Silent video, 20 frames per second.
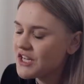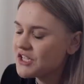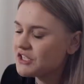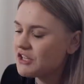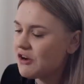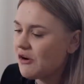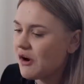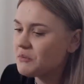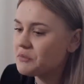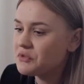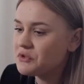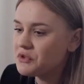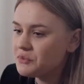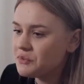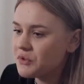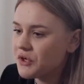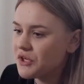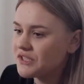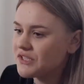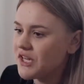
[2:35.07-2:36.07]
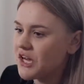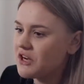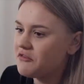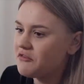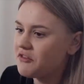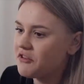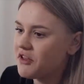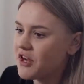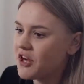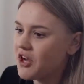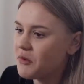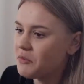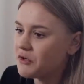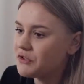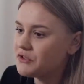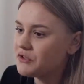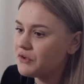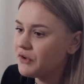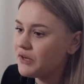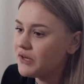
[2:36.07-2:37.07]
So I'm super excited for that
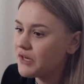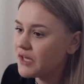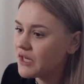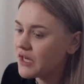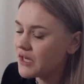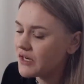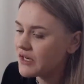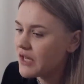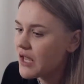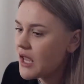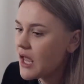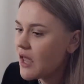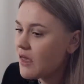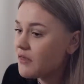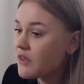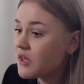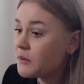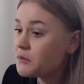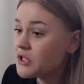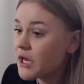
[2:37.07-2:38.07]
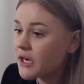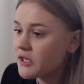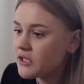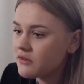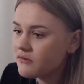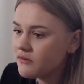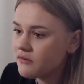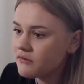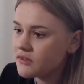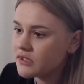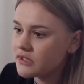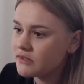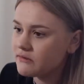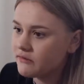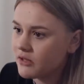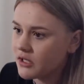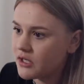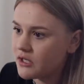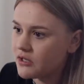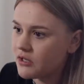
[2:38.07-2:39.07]
opportunity. And the objective of this
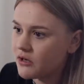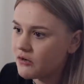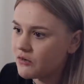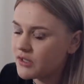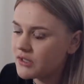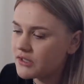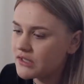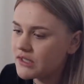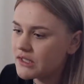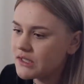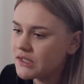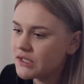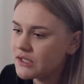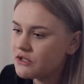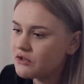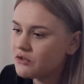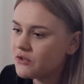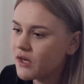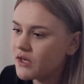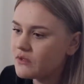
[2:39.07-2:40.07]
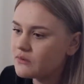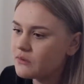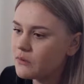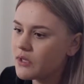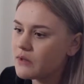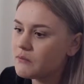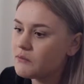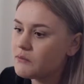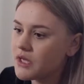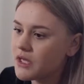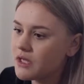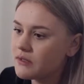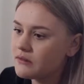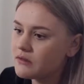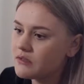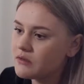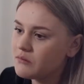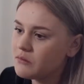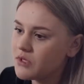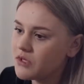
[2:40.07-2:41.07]
video is to teach you guys what it
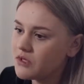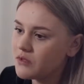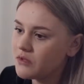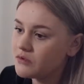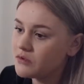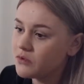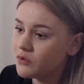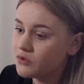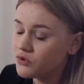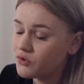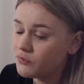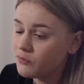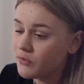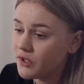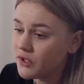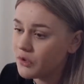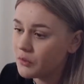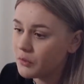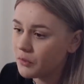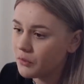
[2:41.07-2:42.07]
means to be a social media